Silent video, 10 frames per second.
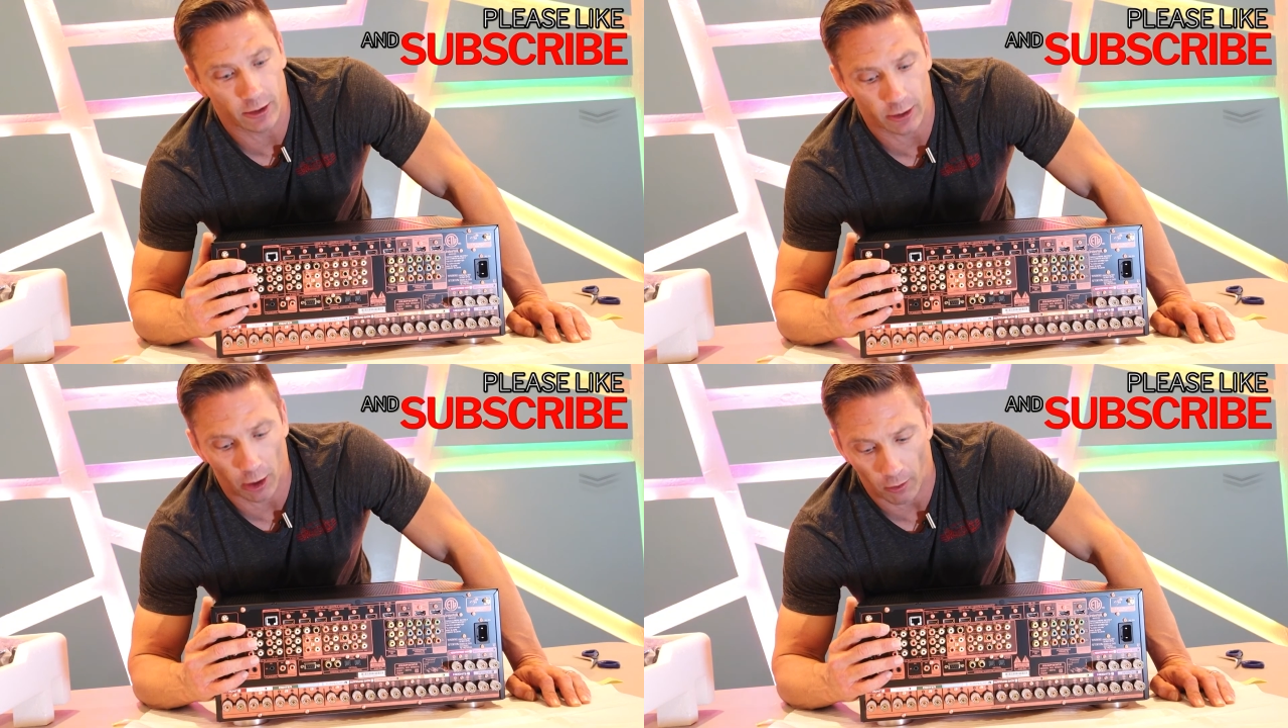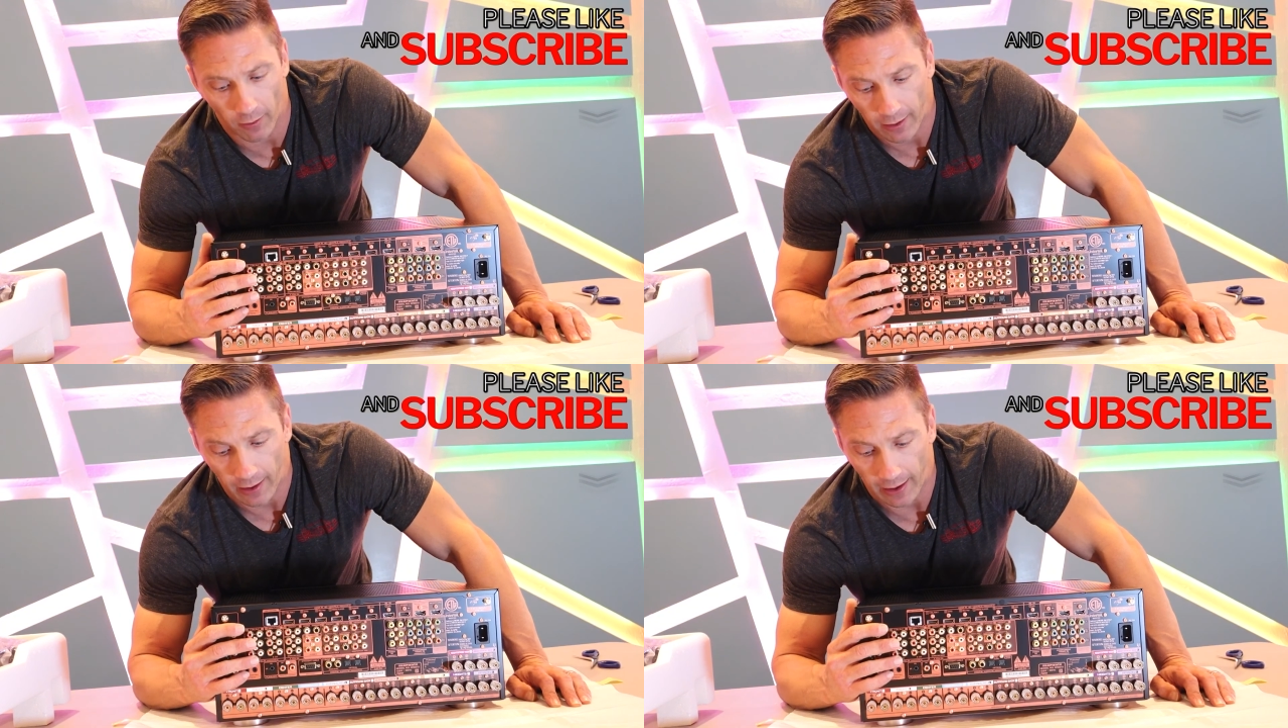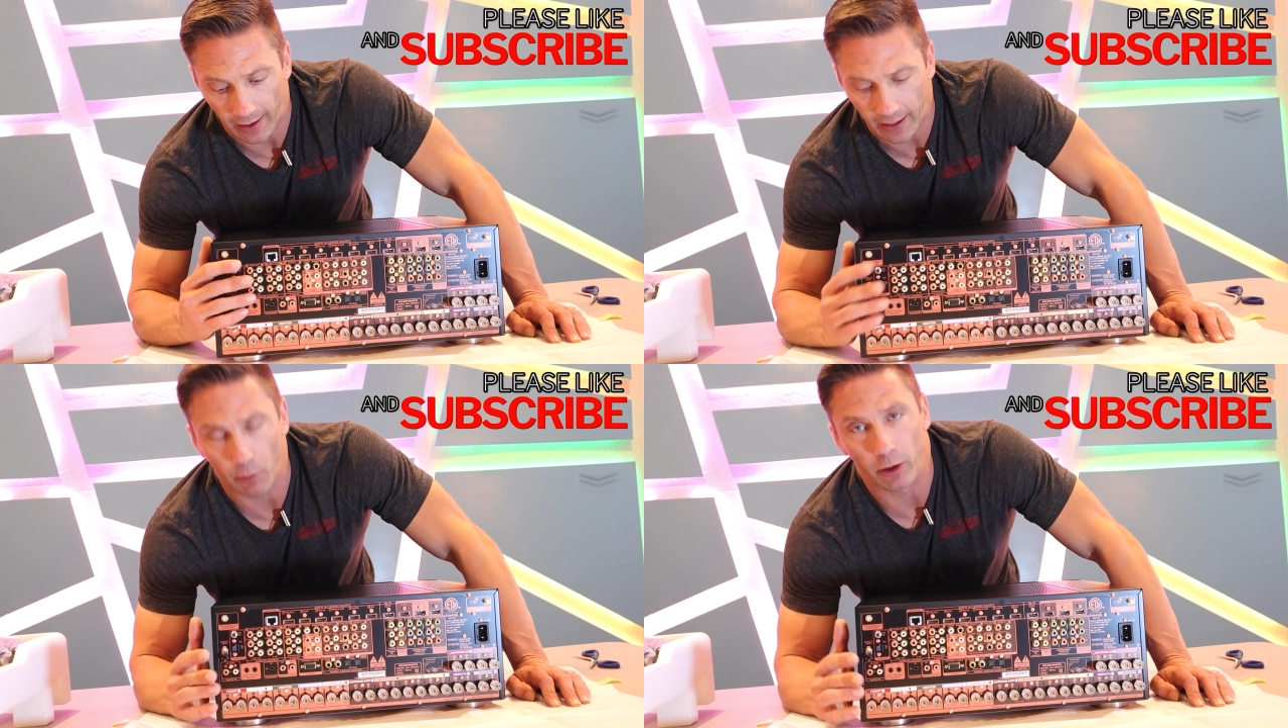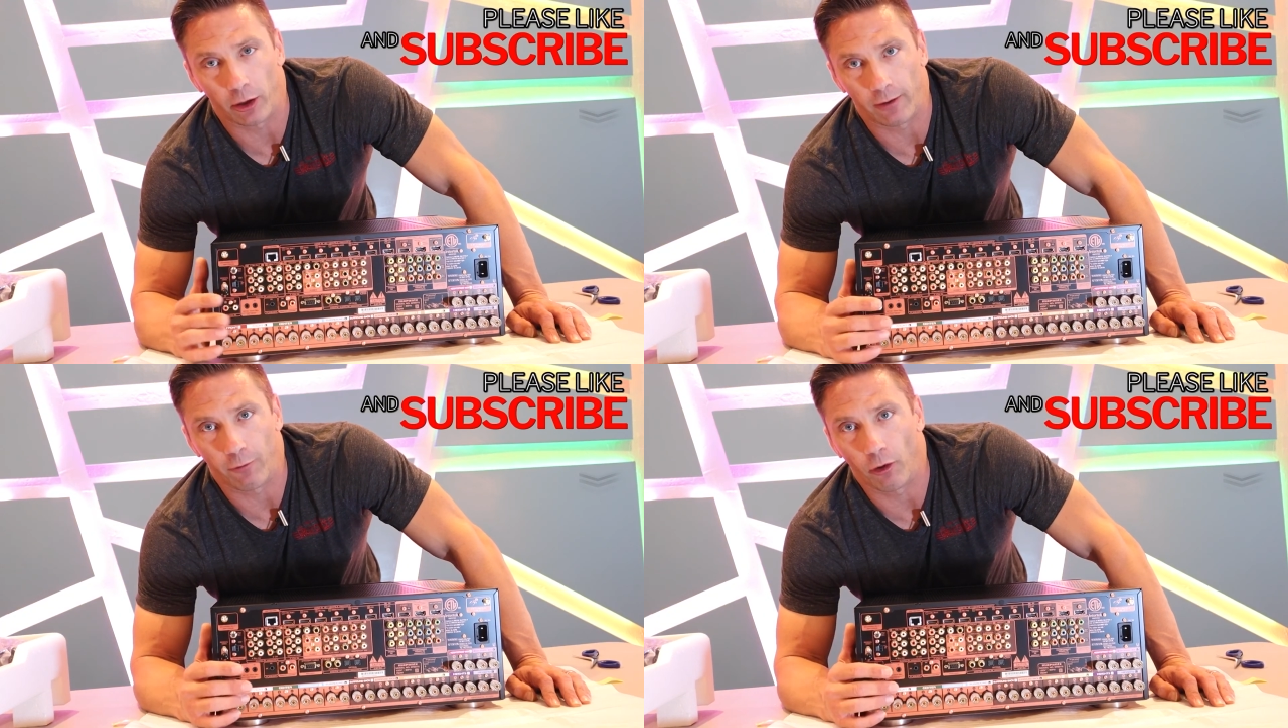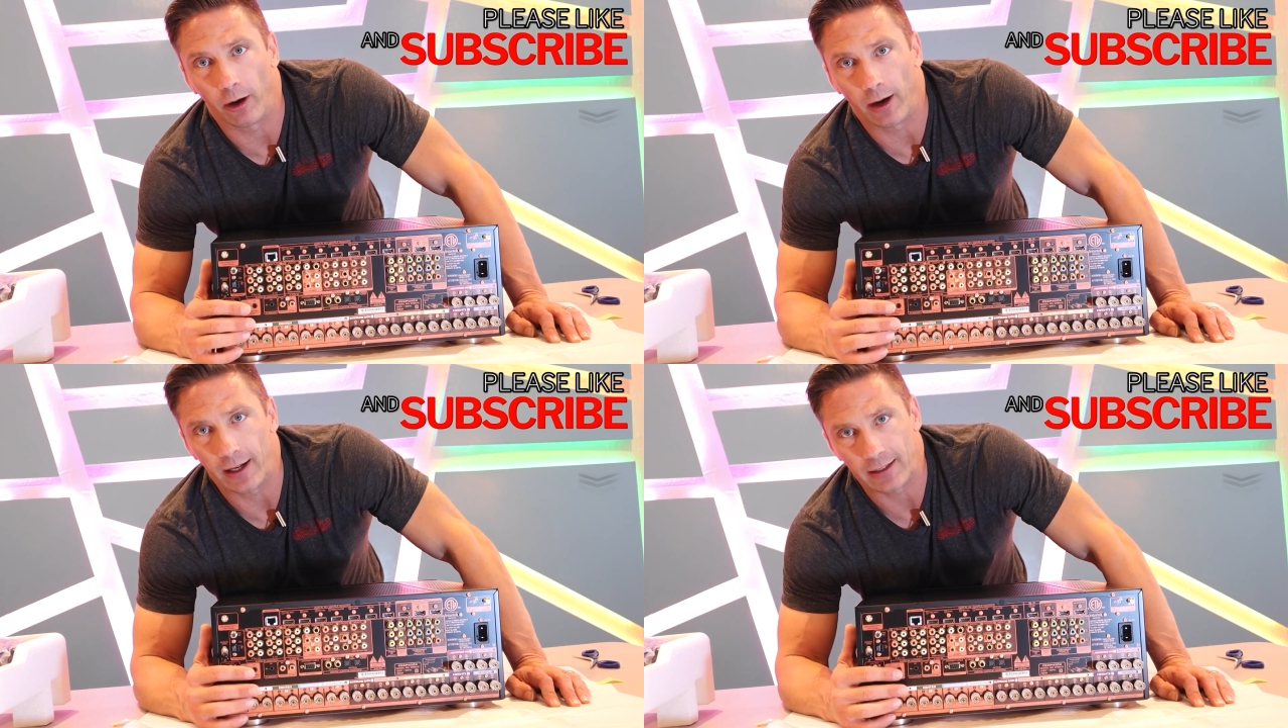So anyone looking for a
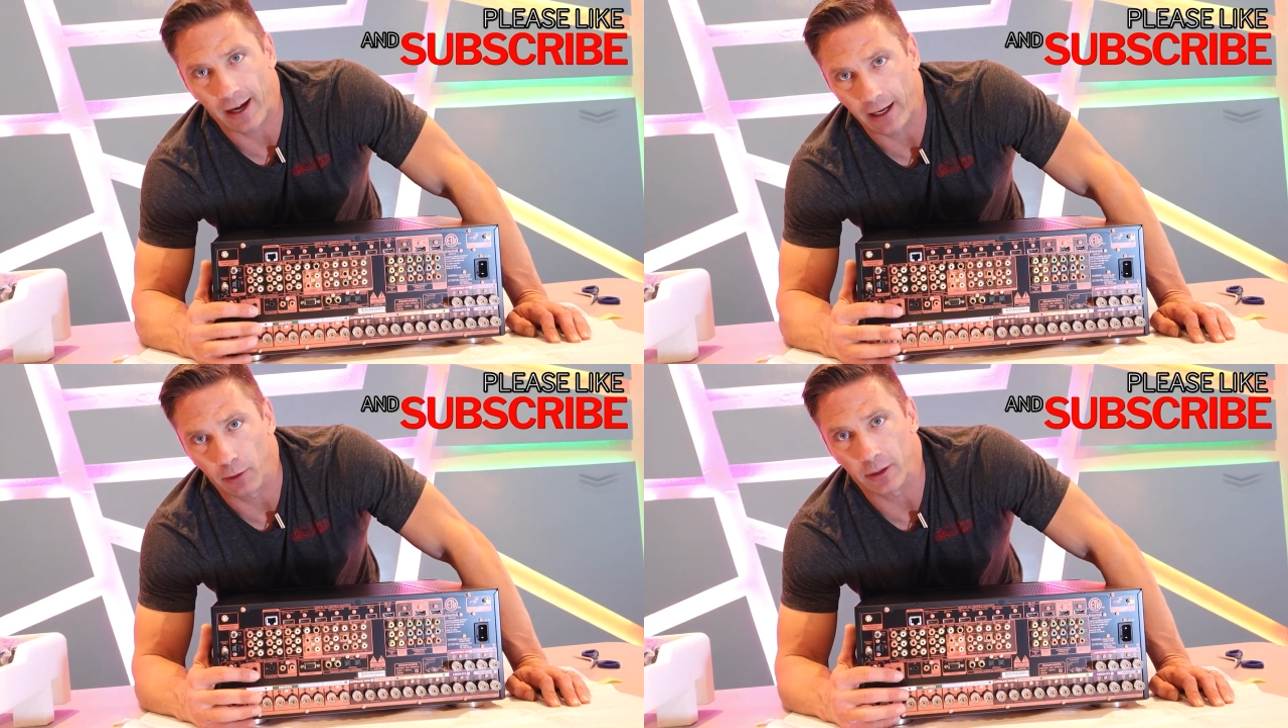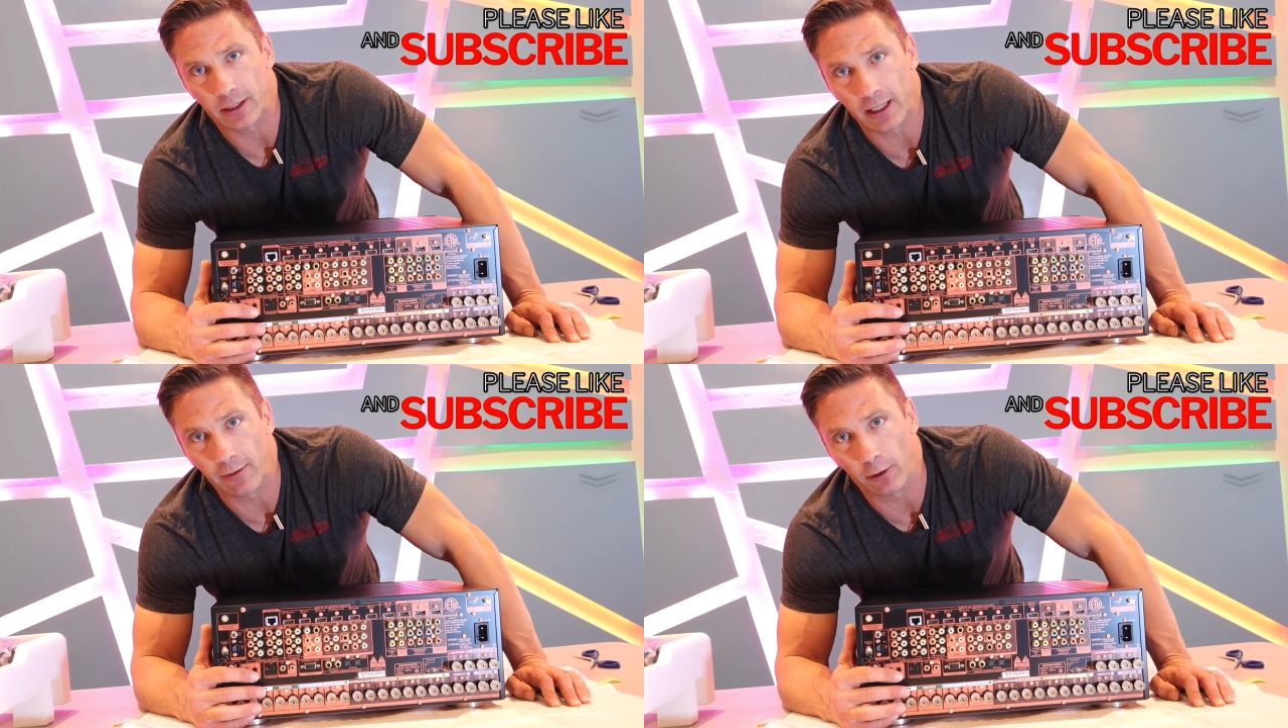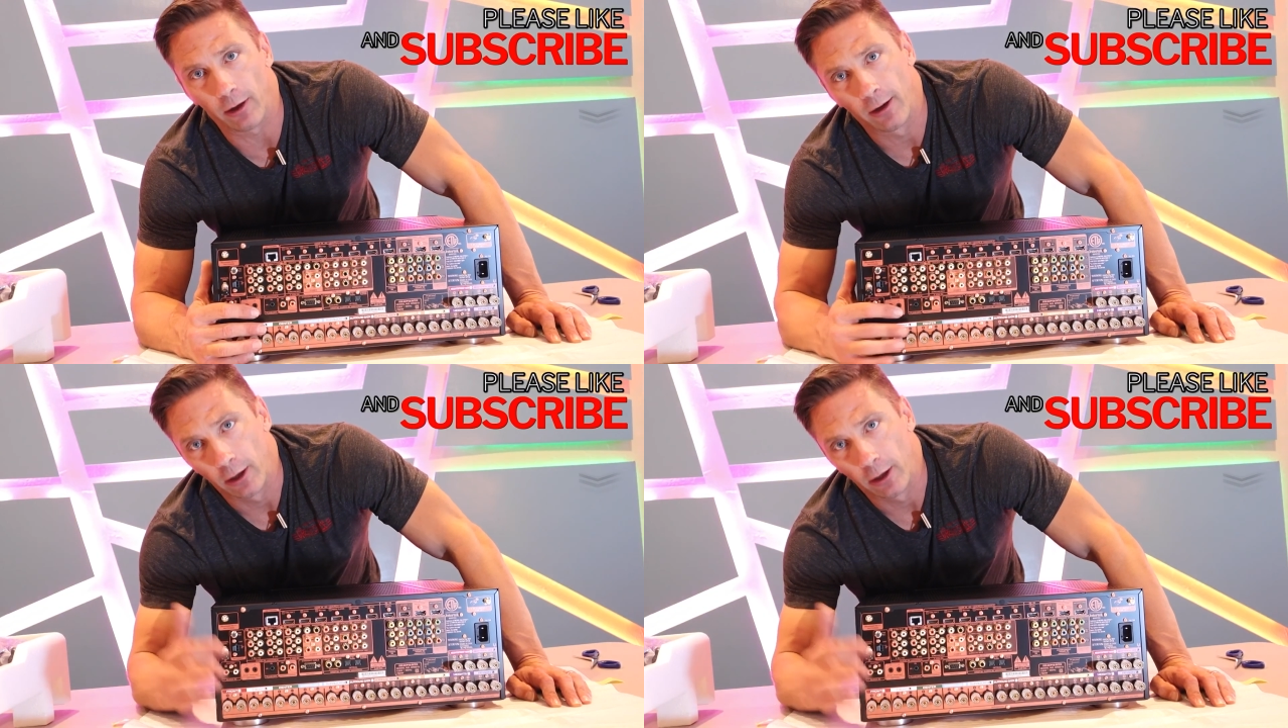nice high-end receiver